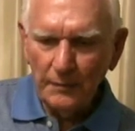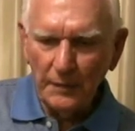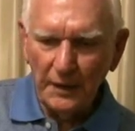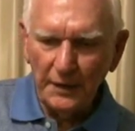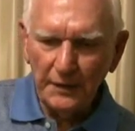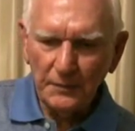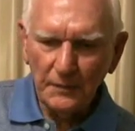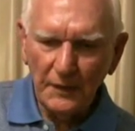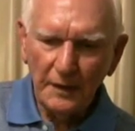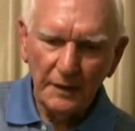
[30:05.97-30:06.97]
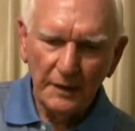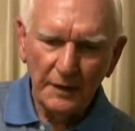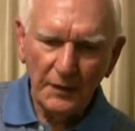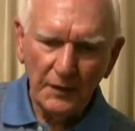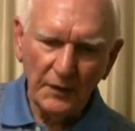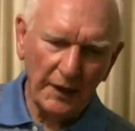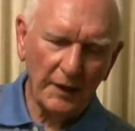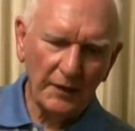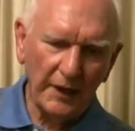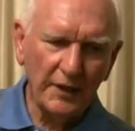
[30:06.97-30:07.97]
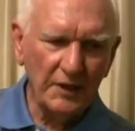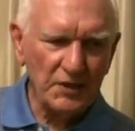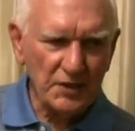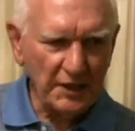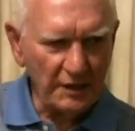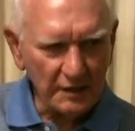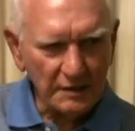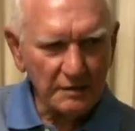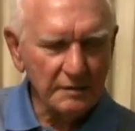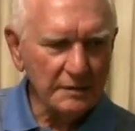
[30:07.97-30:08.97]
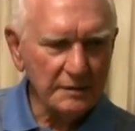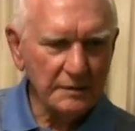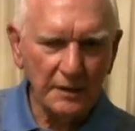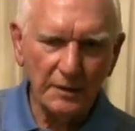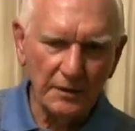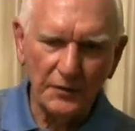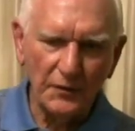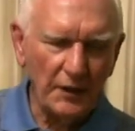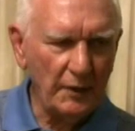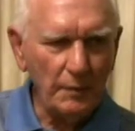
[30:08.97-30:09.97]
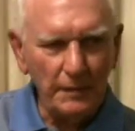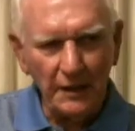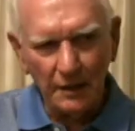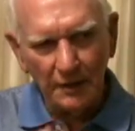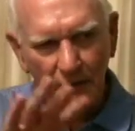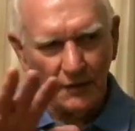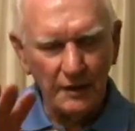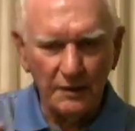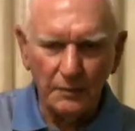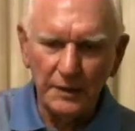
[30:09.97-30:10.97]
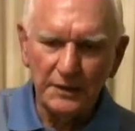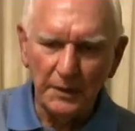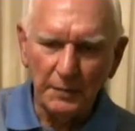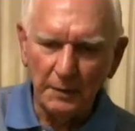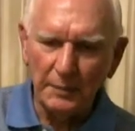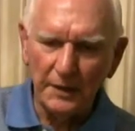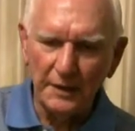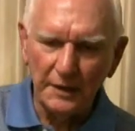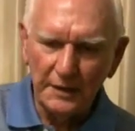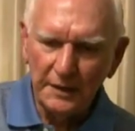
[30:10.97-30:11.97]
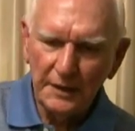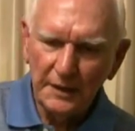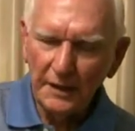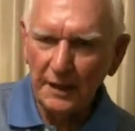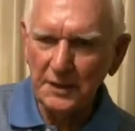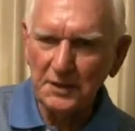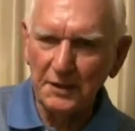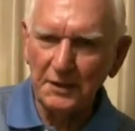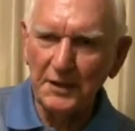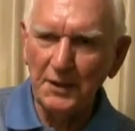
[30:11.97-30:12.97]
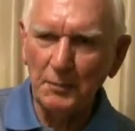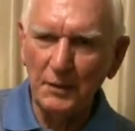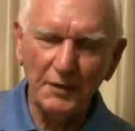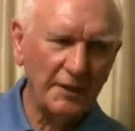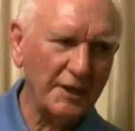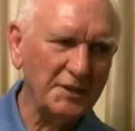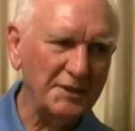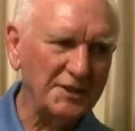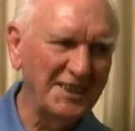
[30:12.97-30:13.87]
But they, they couldn't see us because they would be looking front and we'd jump up there and hoist their ten-in-one rations.